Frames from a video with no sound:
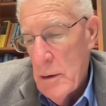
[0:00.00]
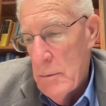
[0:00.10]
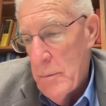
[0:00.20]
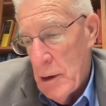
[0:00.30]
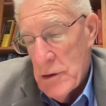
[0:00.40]

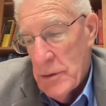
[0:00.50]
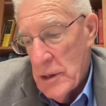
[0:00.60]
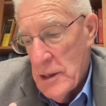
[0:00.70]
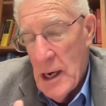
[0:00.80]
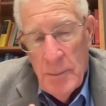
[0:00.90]
because of
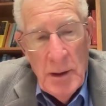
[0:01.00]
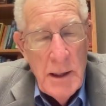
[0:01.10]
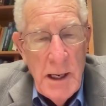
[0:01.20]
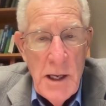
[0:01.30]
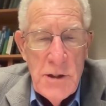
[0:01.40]
the dogma.
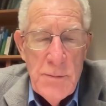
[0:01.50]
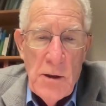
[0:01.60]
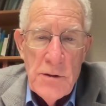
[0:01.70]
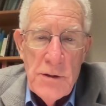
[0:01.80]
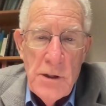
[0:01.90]
And it's
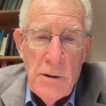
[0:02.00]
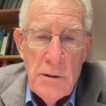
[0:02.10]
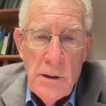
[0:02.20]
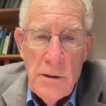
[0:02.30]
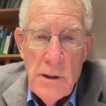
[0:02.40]
because of the
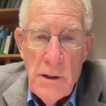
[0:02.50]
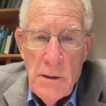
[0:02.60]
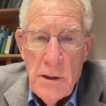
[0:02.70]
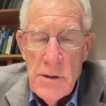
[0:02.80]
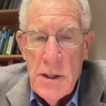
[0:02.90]
the
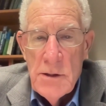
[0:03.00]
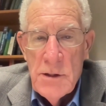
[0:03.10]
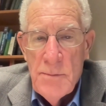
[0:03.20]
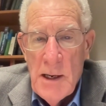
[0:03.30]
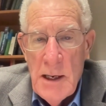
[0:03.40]

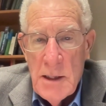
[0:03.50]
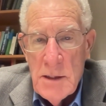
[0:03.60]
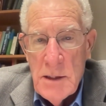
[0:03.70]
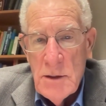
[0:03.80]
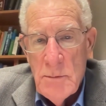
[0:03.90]
consensus bias.
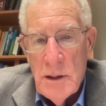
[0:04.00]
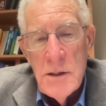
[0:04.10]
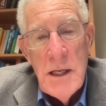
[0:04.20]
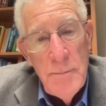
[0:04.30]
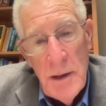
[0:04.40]
That's what it
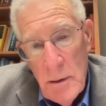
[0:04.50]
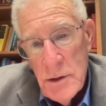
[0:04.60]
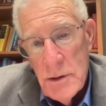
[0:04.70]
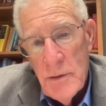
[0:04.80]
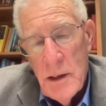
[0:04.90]
is, and
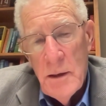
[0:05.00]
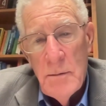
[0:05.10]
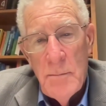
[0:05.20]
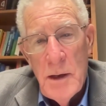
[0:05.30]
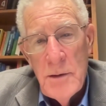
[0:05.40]
because of the
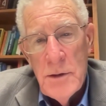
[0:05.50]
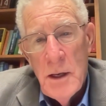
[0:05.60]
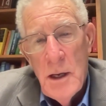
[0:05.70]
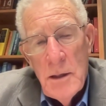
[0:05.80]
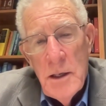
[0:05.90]
um,
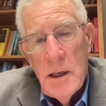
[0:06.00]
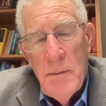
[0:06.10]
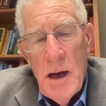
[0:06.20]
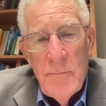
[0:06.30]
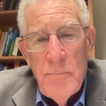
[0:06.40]
the
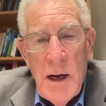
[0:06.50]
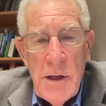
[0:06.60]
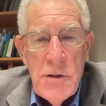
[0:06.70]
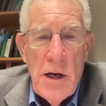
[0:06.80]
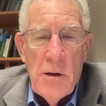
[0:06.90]
amount of
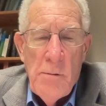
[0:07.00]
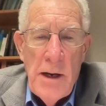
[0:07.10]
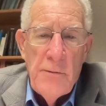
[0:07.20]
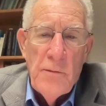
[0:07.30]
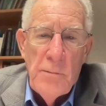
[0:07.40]
money
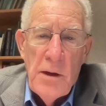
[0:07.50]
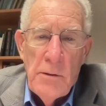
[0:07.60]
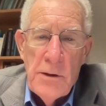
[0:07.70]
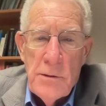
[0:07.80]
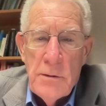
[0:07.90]
generated from
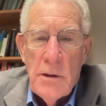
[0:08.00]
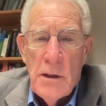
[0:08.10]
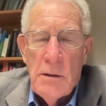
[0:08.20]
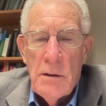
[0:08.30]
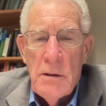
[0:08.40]
current
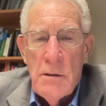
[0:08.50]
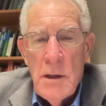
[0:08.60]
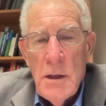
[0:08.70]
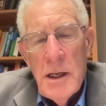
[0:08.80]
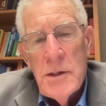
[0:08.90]
uh, uh,
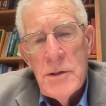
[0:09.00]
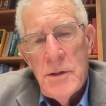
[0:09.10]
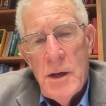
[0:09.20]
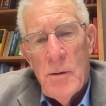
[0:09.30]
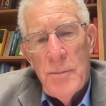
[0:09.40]
cancer
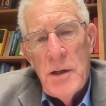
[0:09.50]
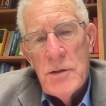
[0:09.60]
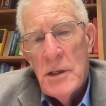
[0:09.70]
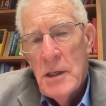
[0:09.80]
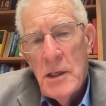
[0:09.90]

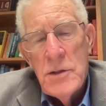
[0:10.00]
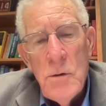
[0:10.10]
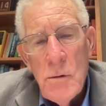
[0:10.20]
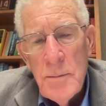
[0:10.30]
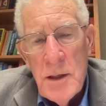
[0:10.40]
therapies is
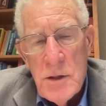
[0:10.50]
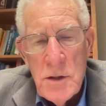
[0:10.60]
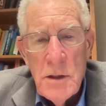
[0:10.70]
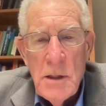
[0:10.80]
enormous.